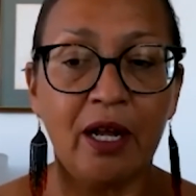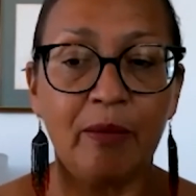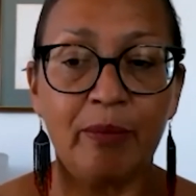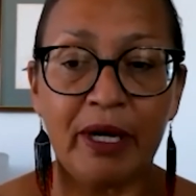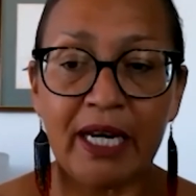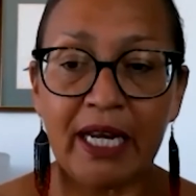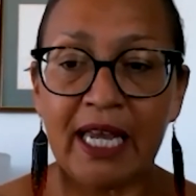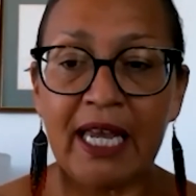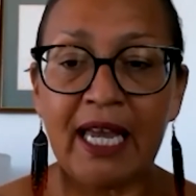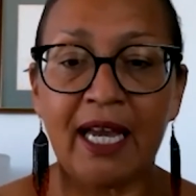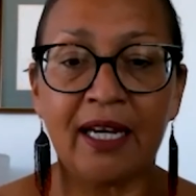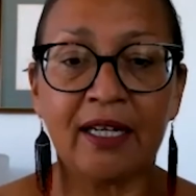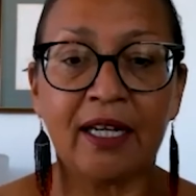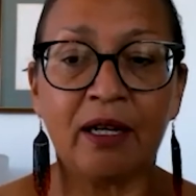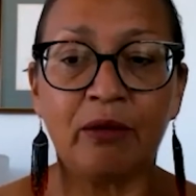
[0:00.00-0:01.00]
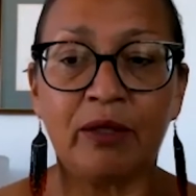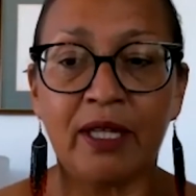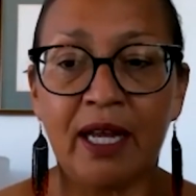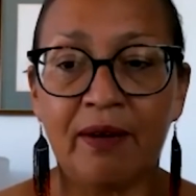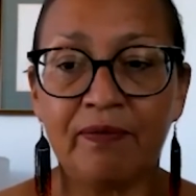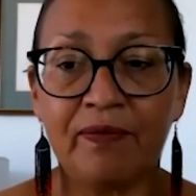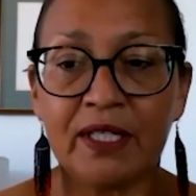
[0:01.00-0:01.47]
But again, I will
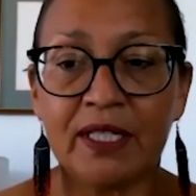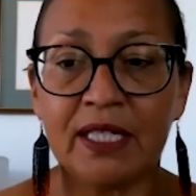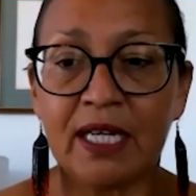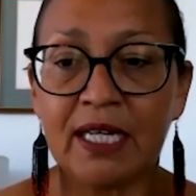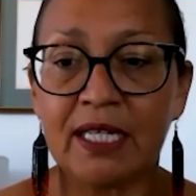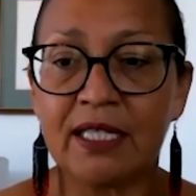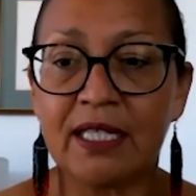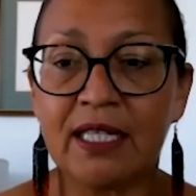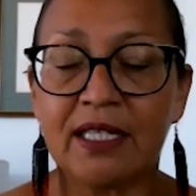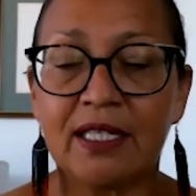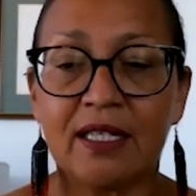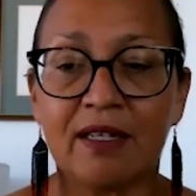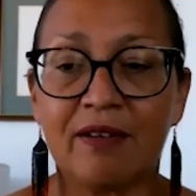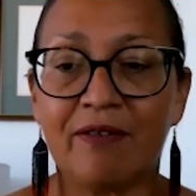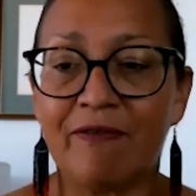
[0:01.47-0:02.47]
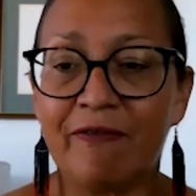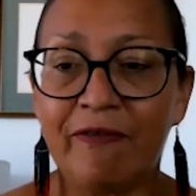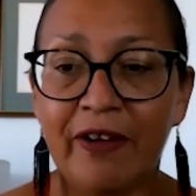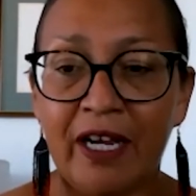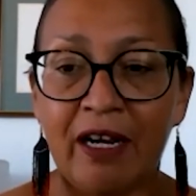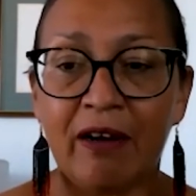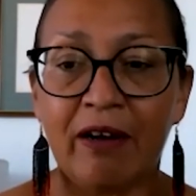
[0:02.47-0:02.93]
emphasize this is a
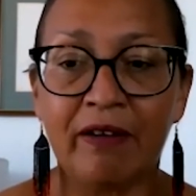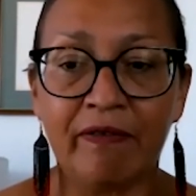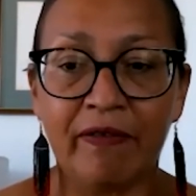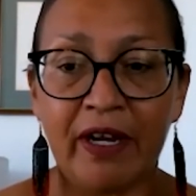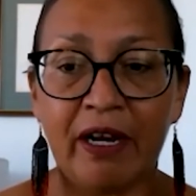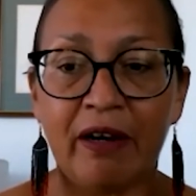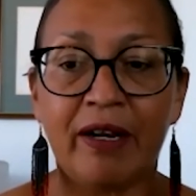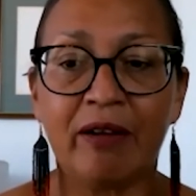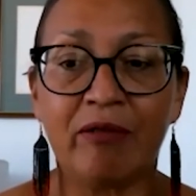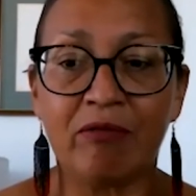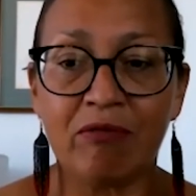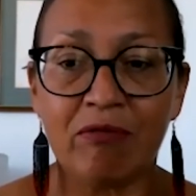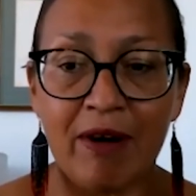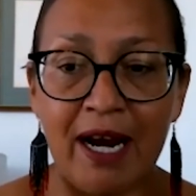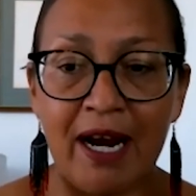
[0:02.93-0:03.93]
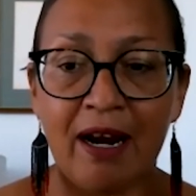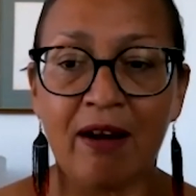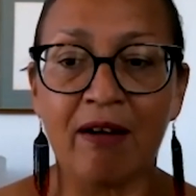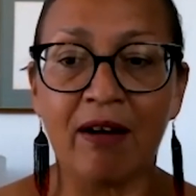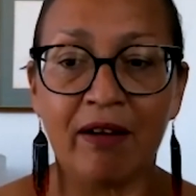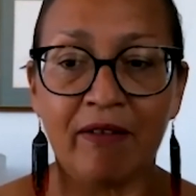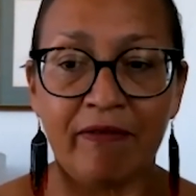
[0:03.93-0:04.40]
very, very
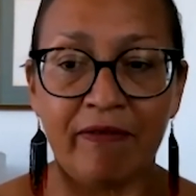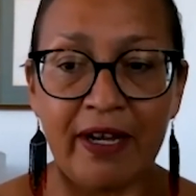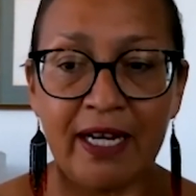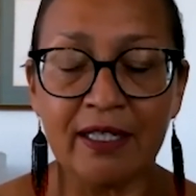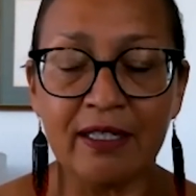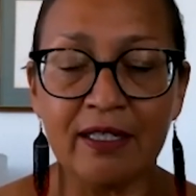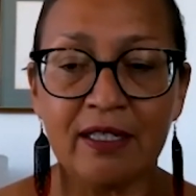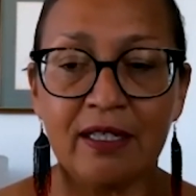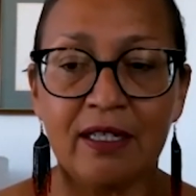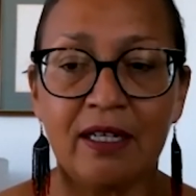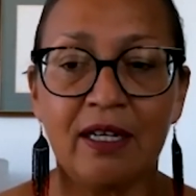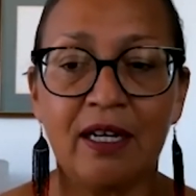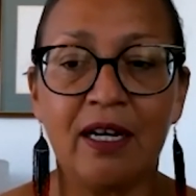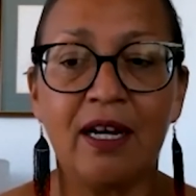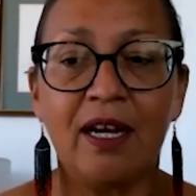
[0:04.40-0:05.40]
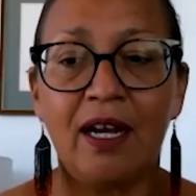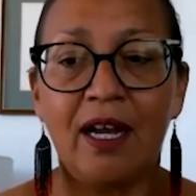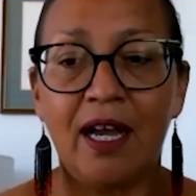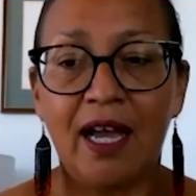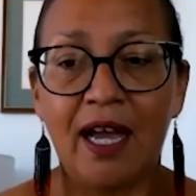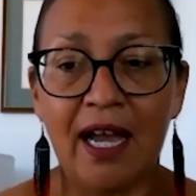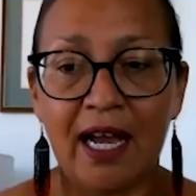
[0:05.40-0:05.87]
rare event.
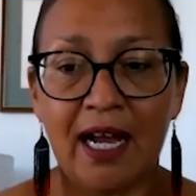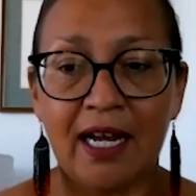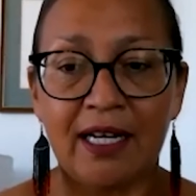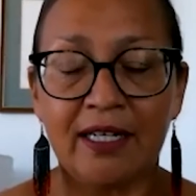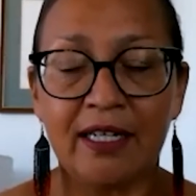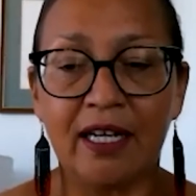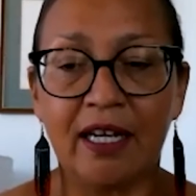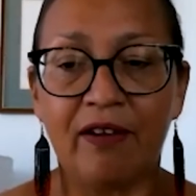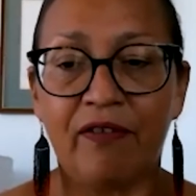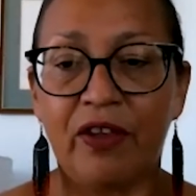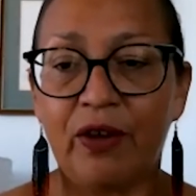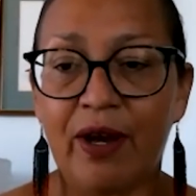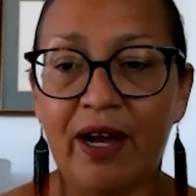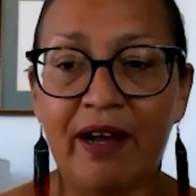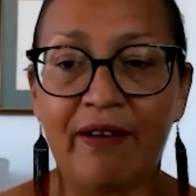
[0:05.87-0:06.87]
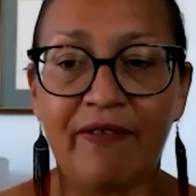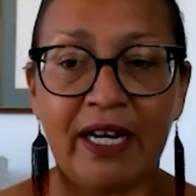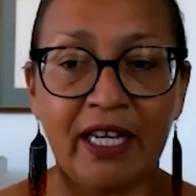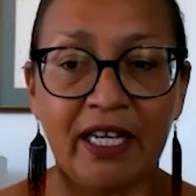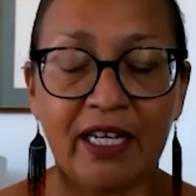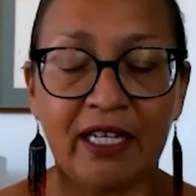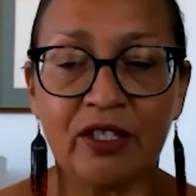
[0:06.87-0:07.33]
And if you have
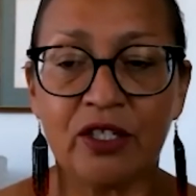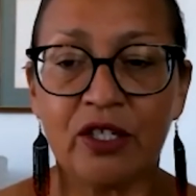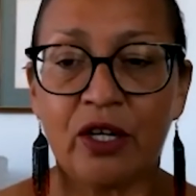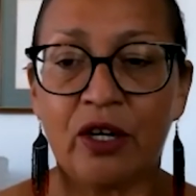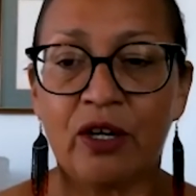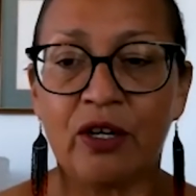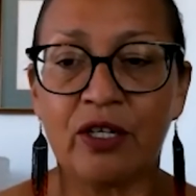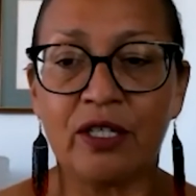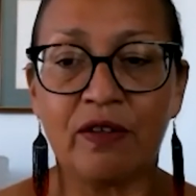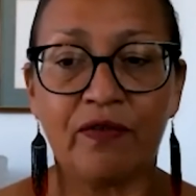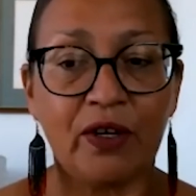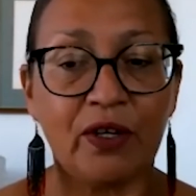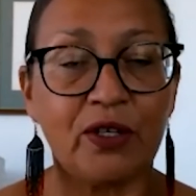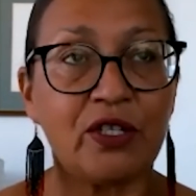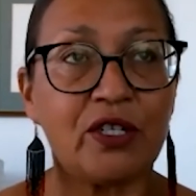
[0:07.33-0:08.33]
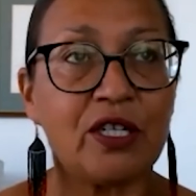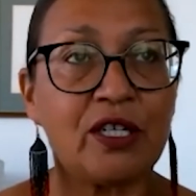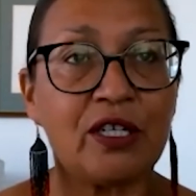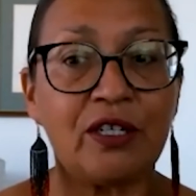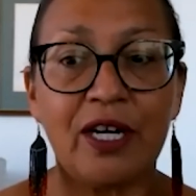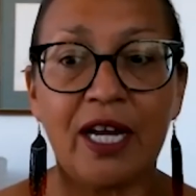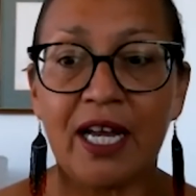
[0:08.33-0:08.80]
any concerns, if you're
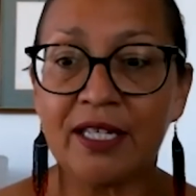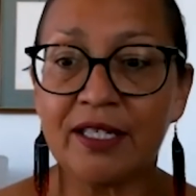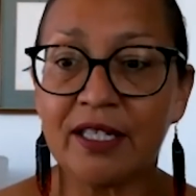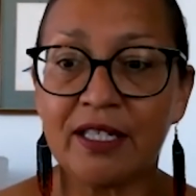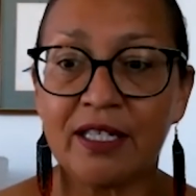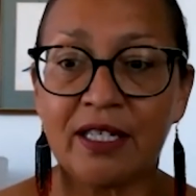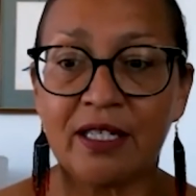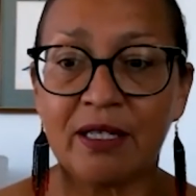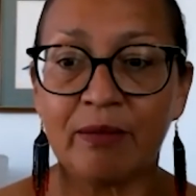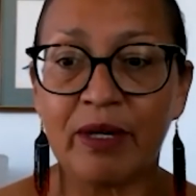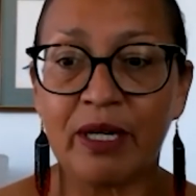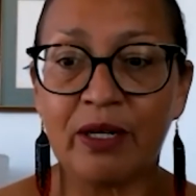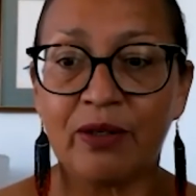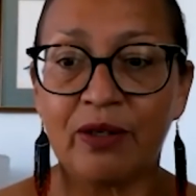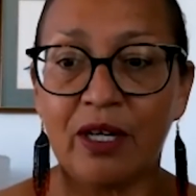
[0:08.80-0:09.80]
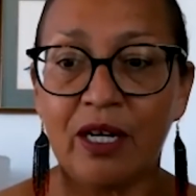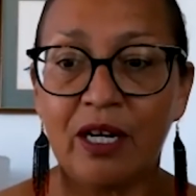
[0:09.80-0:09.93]
still hesitant about